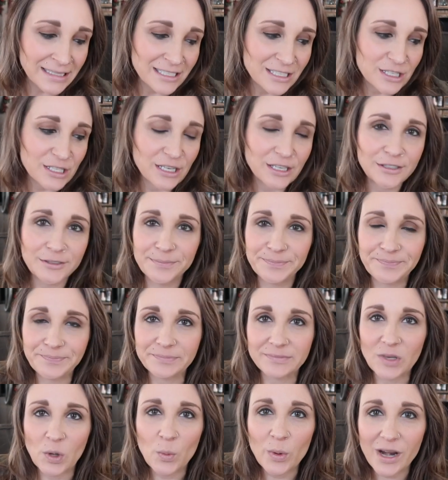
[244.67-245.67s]
So
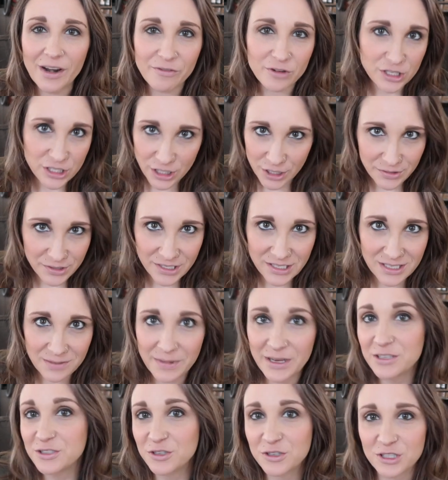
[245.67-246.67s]
whatever's closest to
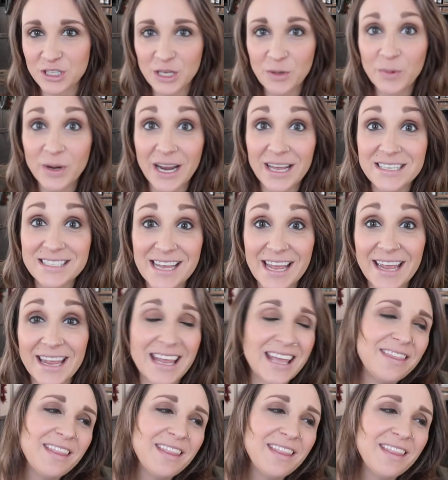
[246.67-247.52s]
me is usually what I take,